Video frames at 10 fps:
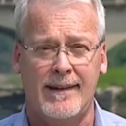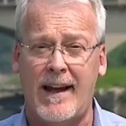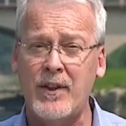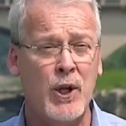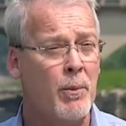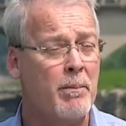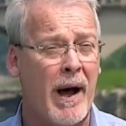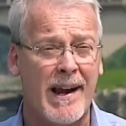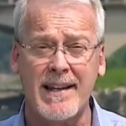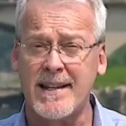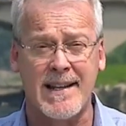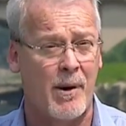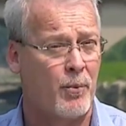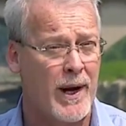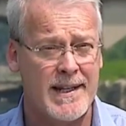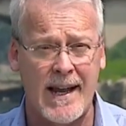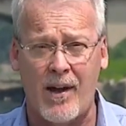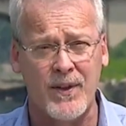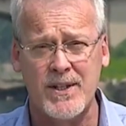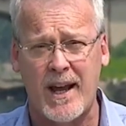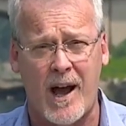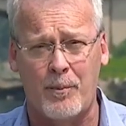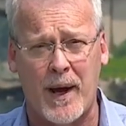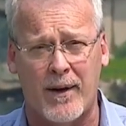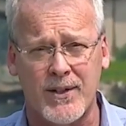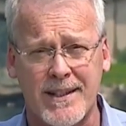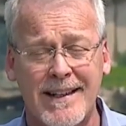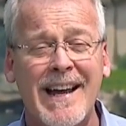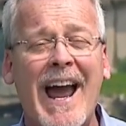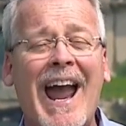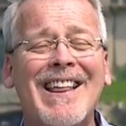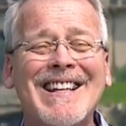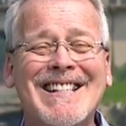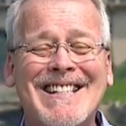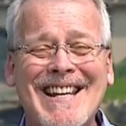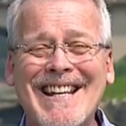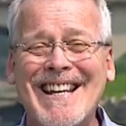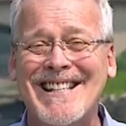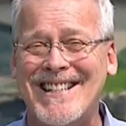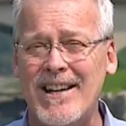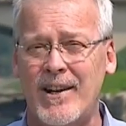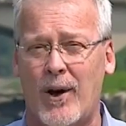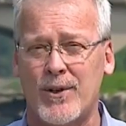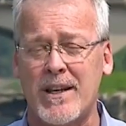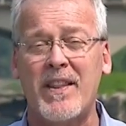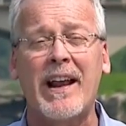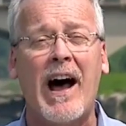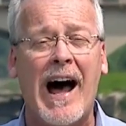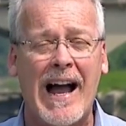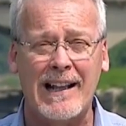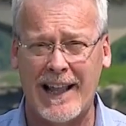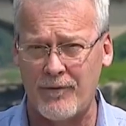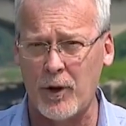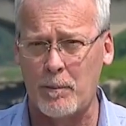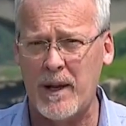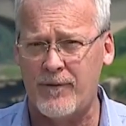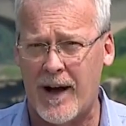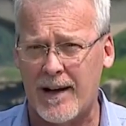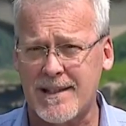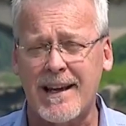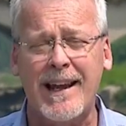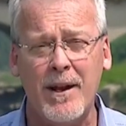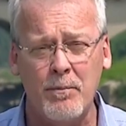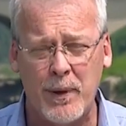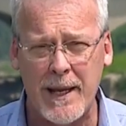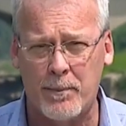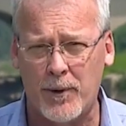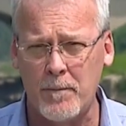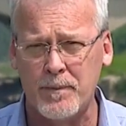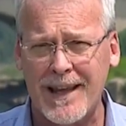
and the human body does not break down these compounds. And the CDC notes that a high level of PFAS in people